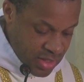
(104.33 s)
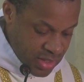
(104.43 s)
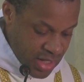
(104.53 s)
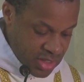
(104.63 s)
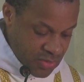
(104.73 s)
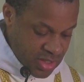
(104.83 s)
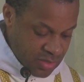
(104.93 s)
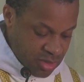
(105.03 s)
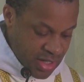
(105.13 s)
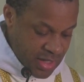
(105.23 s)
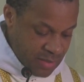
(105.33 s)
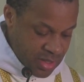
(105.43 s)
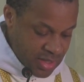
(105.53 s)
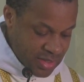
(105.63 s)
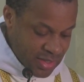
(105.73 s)
I'd like to explain a
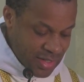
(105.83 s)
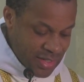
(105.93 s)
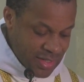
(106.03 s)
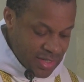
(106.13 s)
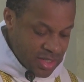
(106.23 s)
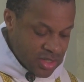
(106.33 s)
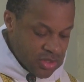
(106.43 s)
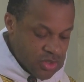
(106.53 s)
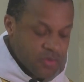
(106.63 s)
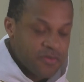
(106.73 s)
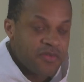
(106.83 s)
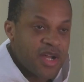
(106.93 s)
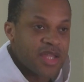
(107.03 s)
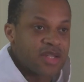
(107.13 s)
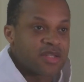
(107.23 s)
bit the need to
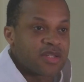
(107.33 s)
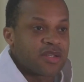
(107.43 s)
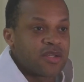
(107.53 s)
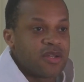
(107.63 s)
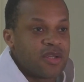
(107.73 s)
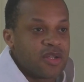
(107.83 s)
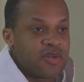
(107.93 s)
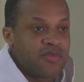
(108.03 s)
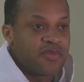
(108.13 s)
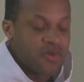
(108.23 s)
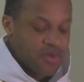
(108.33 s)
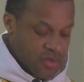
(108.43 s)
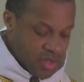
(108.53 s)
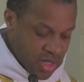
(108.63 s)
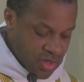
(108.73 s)
fight
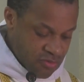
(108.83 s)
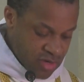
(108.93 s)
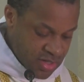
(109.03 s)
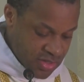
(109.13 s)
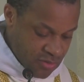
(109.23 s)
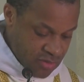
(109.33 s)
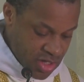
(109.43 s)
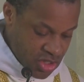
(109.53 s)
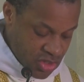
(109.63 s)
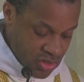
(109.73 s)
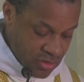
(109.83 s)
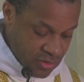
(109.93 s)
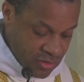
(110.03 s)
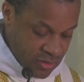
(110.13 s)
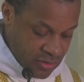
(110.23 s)
for the restoration
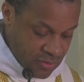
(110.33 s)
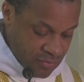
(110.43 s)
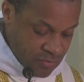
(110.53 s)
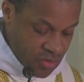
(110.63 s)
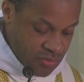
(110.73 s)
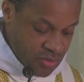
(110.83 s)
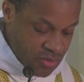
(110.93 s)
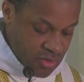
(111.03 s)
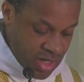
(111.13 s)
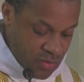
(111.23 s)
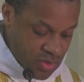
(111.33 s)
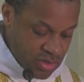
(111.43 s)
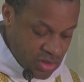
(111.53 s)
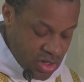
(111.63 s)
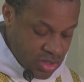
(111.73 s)
of all that
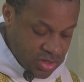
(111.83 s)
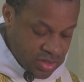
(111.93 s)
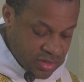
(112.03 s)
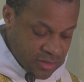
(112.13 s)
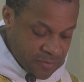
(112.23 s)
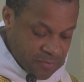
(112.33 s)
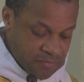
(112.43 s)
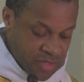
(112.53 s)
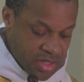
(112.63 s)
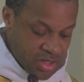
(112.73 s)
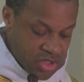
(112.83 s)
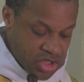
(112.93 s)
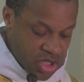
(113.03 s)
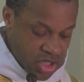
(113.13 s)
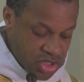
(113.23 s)
was lost in the
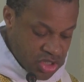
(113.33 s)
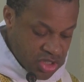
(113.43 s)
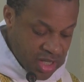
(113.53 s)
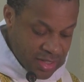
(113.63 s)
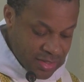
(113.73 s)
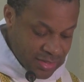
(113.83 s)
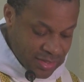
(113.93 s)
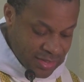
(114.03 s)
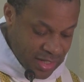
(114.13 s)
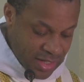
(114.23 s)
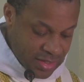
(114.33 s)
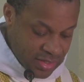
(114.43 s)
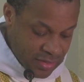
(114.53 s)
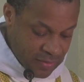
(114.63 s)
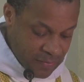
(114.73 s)
church and in society.